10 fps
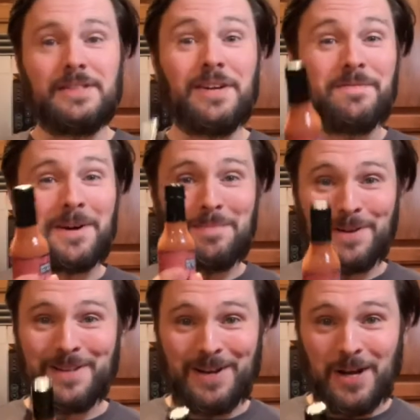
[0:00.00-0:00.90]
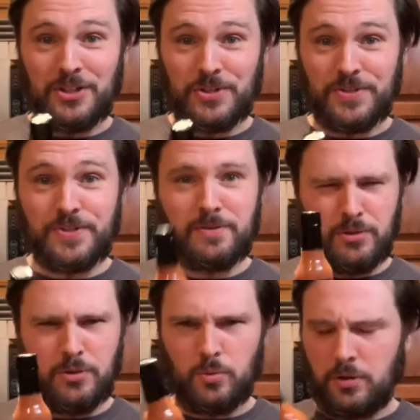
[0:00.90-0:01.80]
Environmentally conscious.
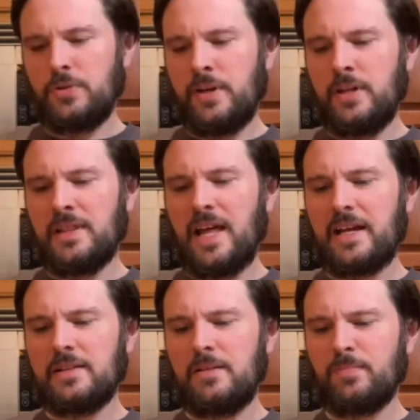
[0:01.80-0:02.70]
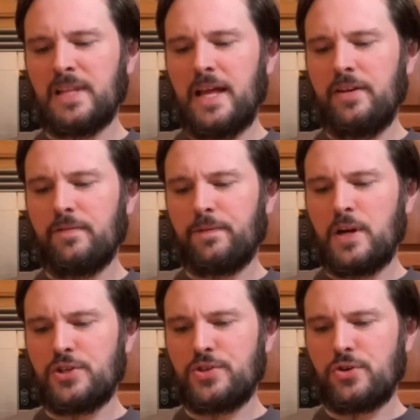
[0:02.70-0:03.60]
Good work. An unlikely blend of
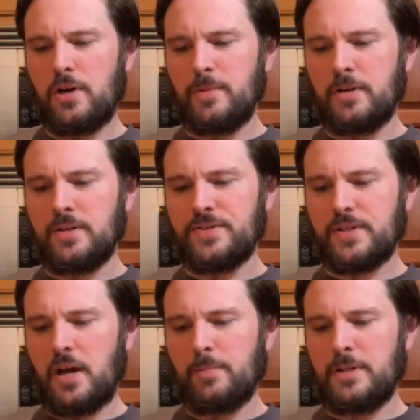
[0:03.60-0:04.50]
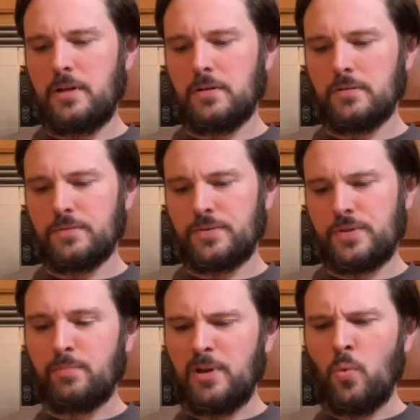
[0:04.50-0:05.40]
fresh strawberries and habaneros.
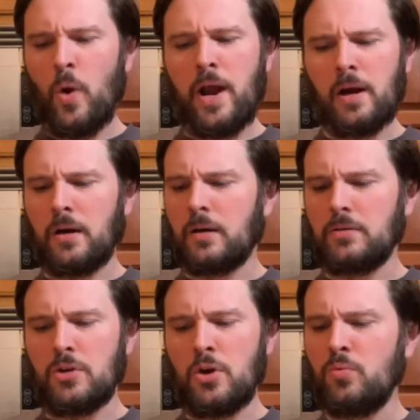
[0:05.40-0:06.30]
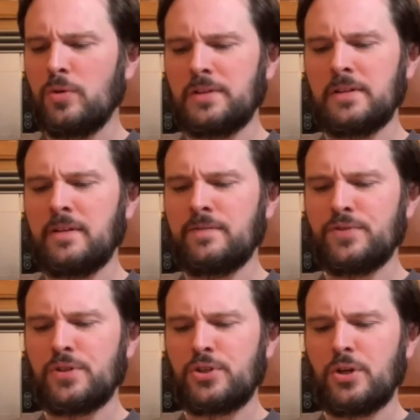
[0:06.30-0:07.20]
Beware, no one leaves
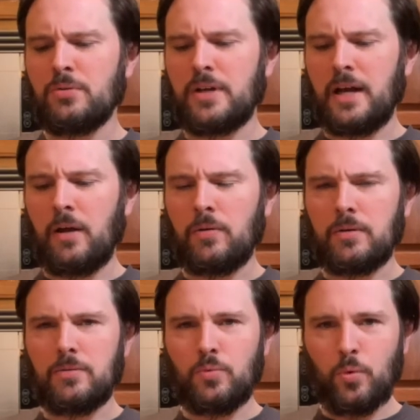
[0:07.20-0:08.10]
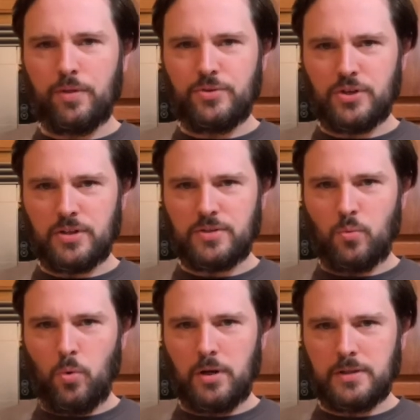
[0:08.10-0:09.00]
the showdown with just
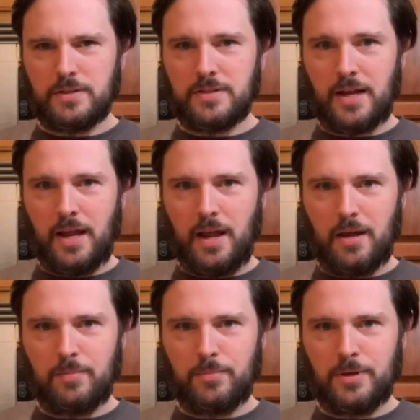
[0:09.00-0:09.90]
one dab.